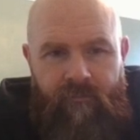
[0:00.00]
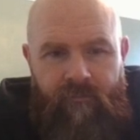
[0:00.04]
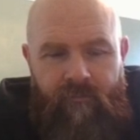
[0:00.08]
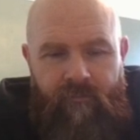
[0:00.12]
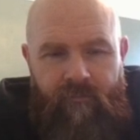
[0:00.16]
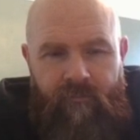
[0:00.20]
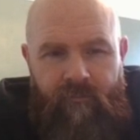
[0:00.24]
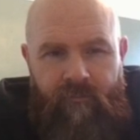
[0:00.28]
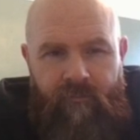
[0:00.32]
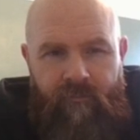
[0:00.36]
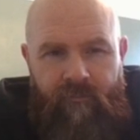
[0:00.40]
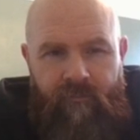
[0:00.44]

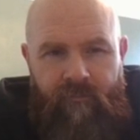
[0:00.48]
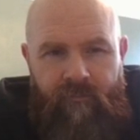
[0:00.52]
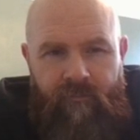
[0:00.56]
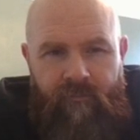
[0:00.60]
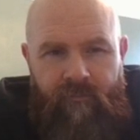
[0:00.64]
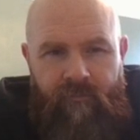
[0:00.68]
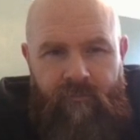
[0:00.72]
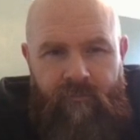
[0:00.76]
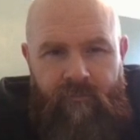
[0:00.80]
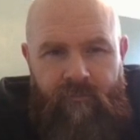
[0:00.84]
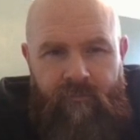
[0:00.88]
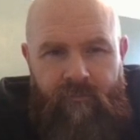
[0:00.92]

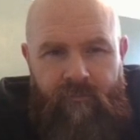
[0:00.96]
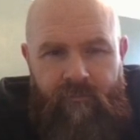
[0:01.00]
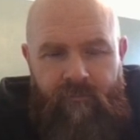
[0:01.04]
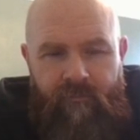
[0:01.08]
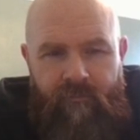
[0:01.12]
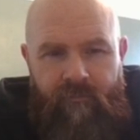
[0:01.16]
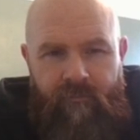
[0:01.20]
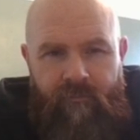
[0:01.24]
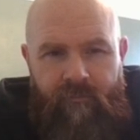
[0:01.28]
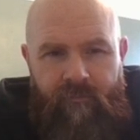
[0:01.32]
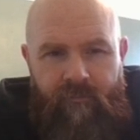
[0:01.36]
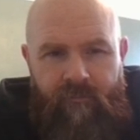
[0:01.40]

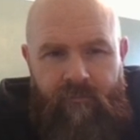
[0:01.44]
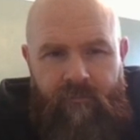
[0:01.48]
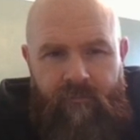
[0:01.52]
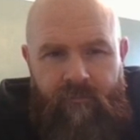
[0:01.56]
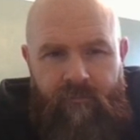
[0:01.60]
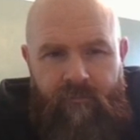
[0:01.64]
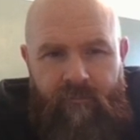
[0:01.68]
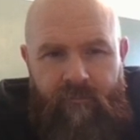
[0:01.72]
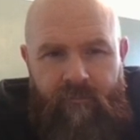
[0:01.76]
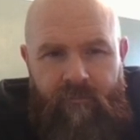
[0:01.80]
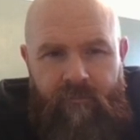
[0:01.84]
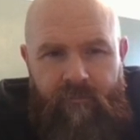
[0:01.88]

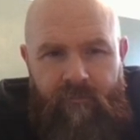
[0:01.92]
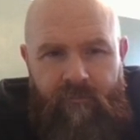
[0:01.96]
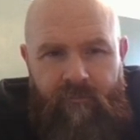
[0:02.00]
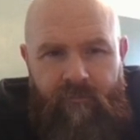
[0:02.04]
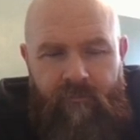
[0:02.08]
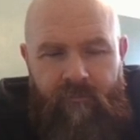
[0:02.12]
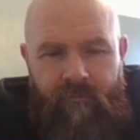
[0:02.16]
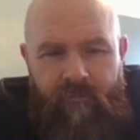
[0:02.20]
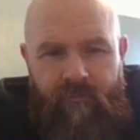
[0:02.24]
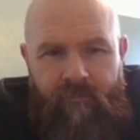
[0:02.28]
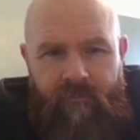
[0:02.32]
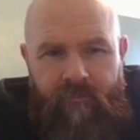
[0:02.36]

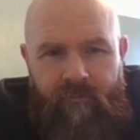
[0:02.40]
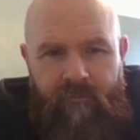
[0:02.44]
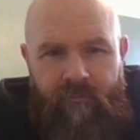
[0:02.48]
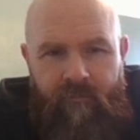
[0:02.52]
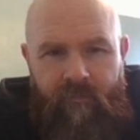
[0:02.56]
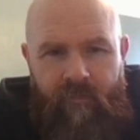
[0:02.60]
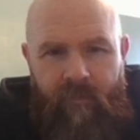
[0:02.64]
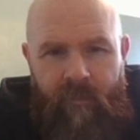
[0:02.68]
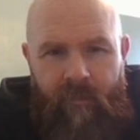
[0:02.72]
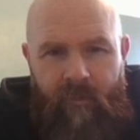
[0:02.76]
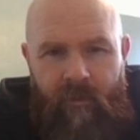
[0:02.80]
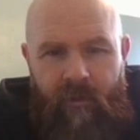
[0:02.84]

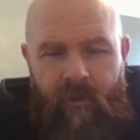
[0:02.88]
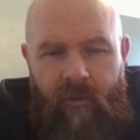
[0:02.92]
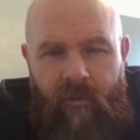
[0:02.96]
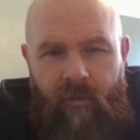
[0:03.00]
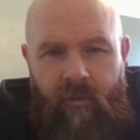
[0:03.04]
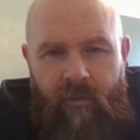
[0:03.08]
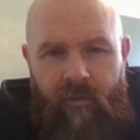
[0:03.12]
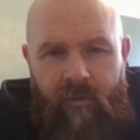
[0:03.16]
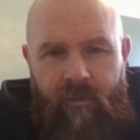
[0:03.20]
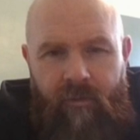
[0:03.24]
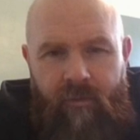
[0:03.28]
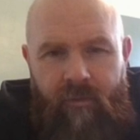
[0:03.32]

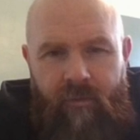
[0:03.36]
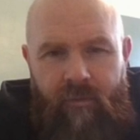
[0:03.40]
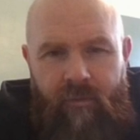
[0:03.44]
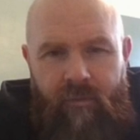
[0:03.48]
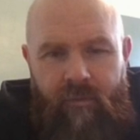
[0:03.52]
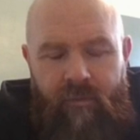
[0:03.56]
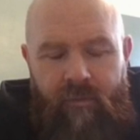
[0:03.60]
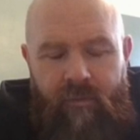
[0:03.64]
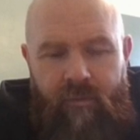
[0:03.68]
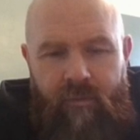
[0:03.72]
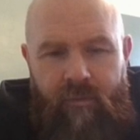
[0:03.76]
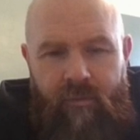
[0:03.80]

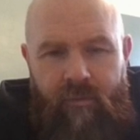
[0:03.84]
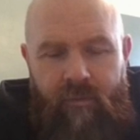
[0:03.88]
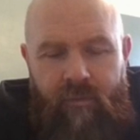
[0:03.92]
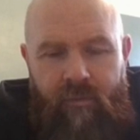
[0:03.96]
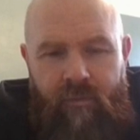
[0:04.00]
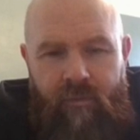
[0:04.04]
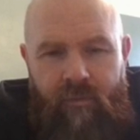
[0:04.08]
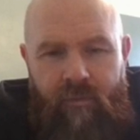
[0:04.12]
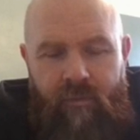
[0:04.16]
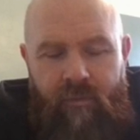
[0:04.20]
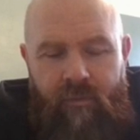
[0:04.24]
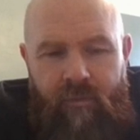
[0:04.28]

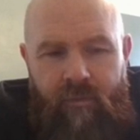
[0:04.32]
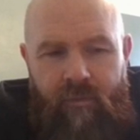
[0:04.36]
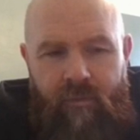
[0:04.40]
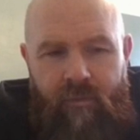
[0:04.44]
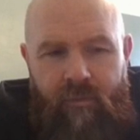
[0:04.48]
[no speech]